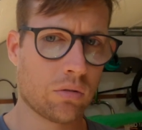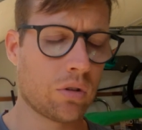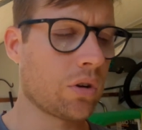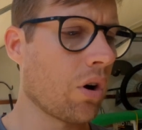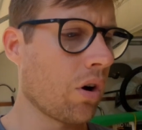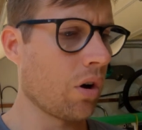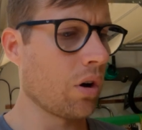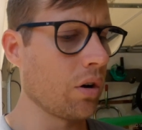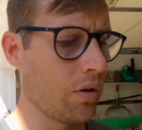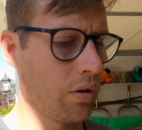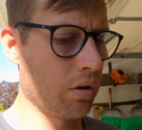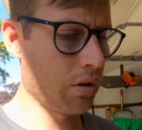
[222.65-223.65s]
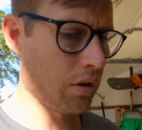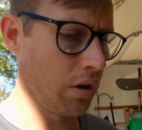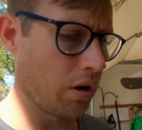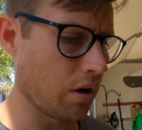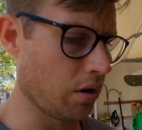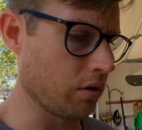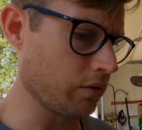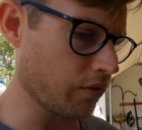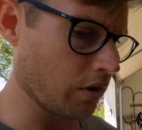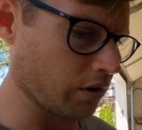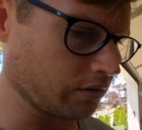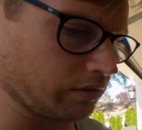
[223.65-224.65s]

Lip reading: on the car as far as